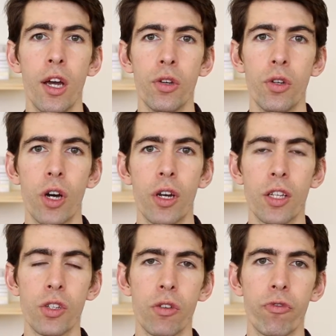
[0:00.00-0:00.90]
you don't
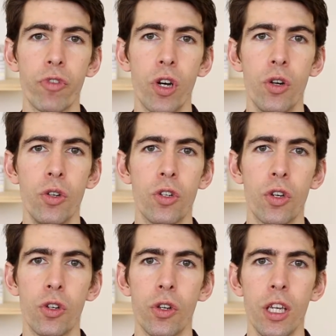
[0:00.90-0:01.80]
answer the phone, you
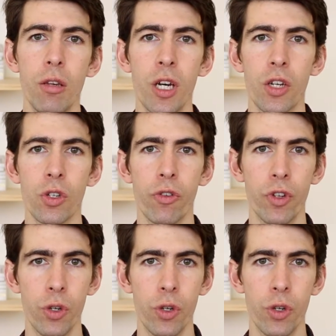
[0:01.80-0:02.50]
turn your emails off,